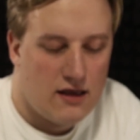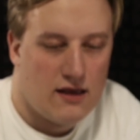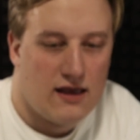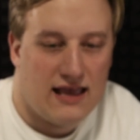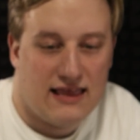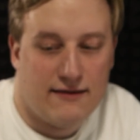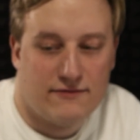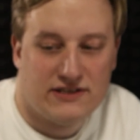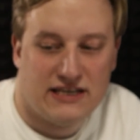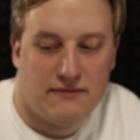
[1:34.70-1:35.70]
and then we
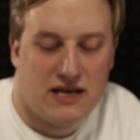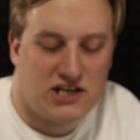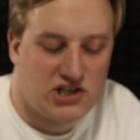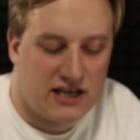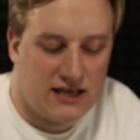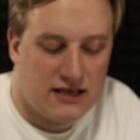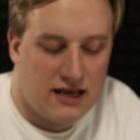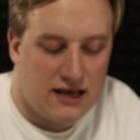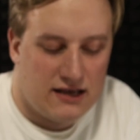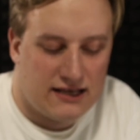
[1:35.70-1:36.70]
see Michigan
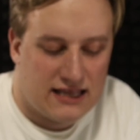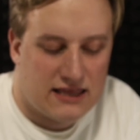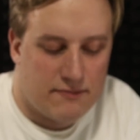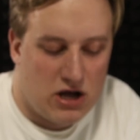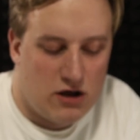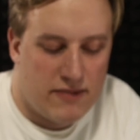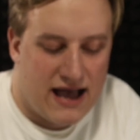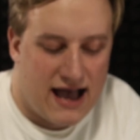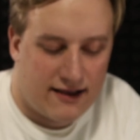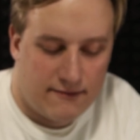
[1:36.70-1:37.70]
get the ball
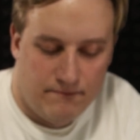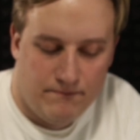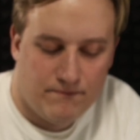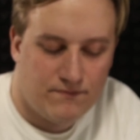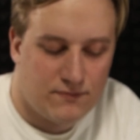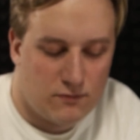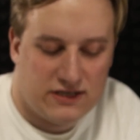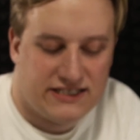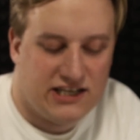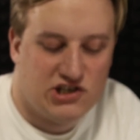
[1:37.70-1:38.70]
back. We
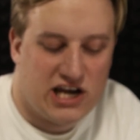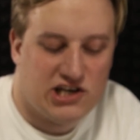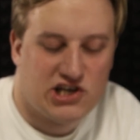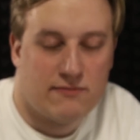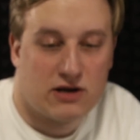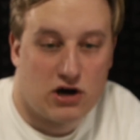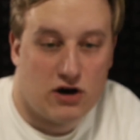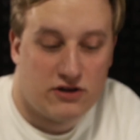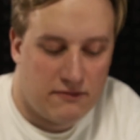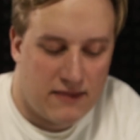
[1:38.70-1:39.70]
see J.J.
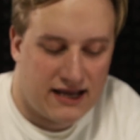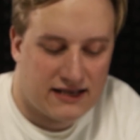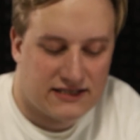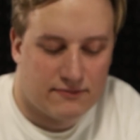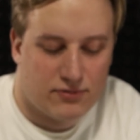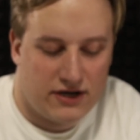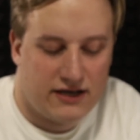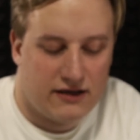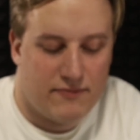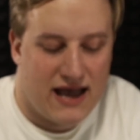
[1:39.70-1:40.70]
McCarthy making some pretty
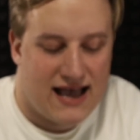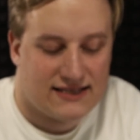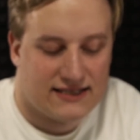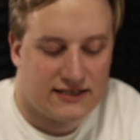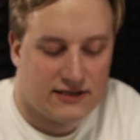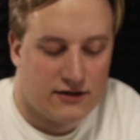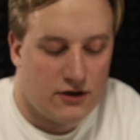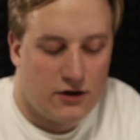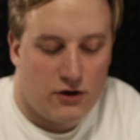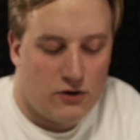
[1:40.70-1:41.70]
good passes.
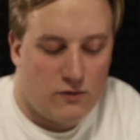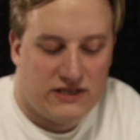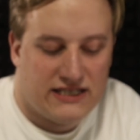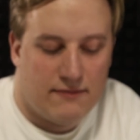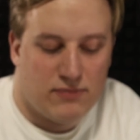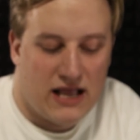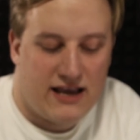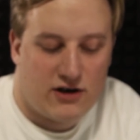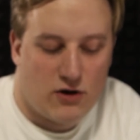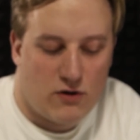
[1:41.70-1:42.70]
We see Blake
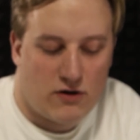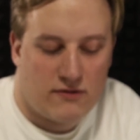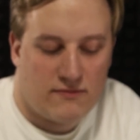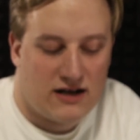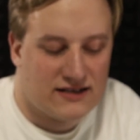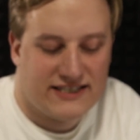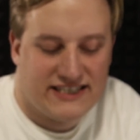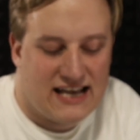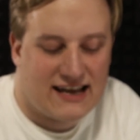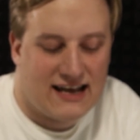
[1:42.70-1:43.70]
Corum on
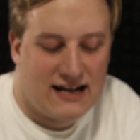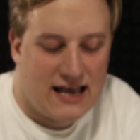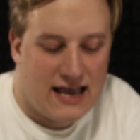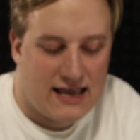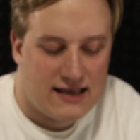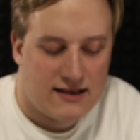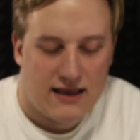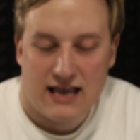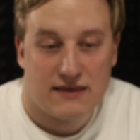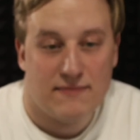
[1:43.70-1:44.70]
2nd and 8
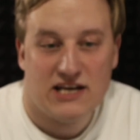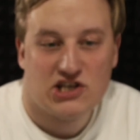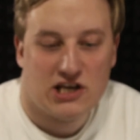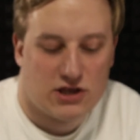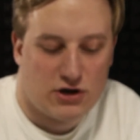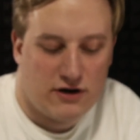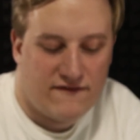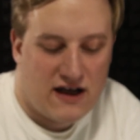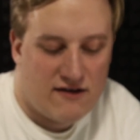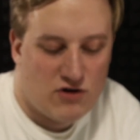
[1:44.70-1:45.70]
at the Michigan
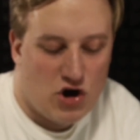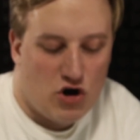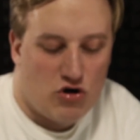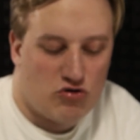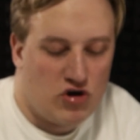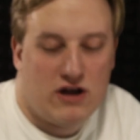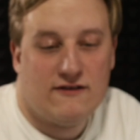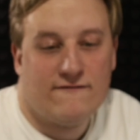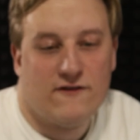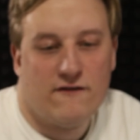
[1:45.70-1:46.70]
35, run
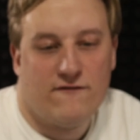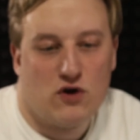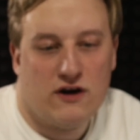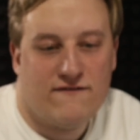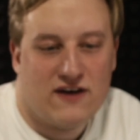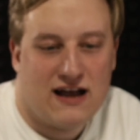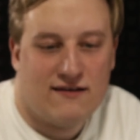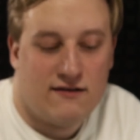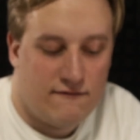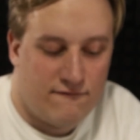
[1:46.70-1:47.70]
for
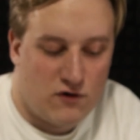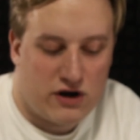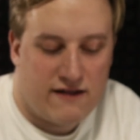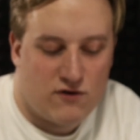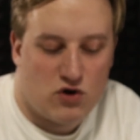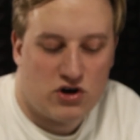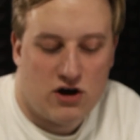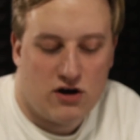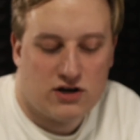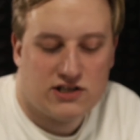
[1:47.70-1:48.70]
44
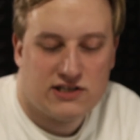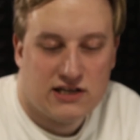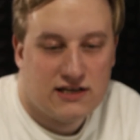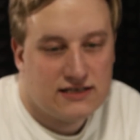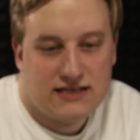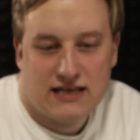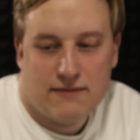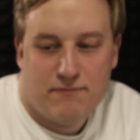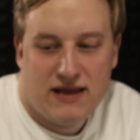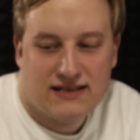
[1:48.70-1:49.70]
yards to the
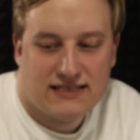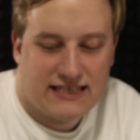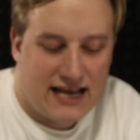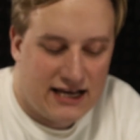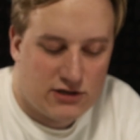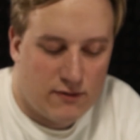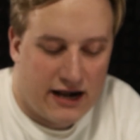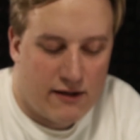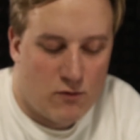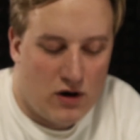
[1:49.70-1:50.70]
Penn State
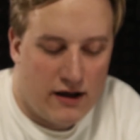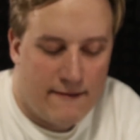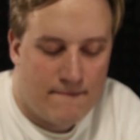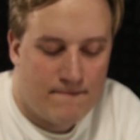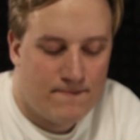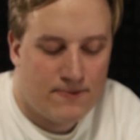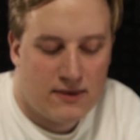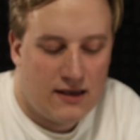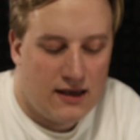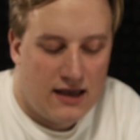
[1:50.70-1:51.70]
21.
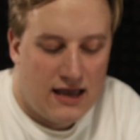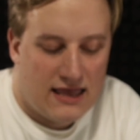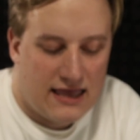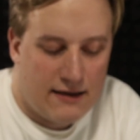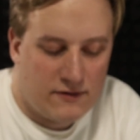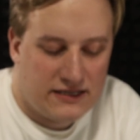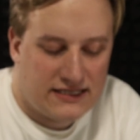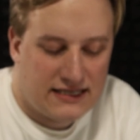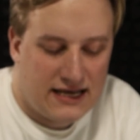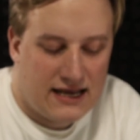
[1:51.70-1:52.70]
And then we
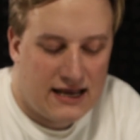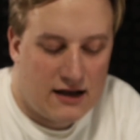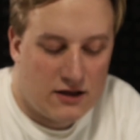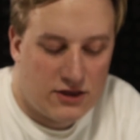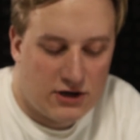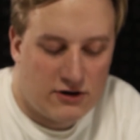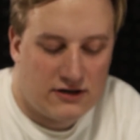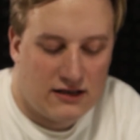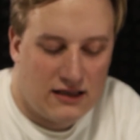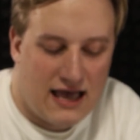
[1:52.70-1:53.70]
see on 3rd and
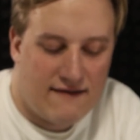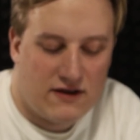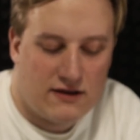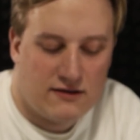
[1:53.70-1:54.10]
11,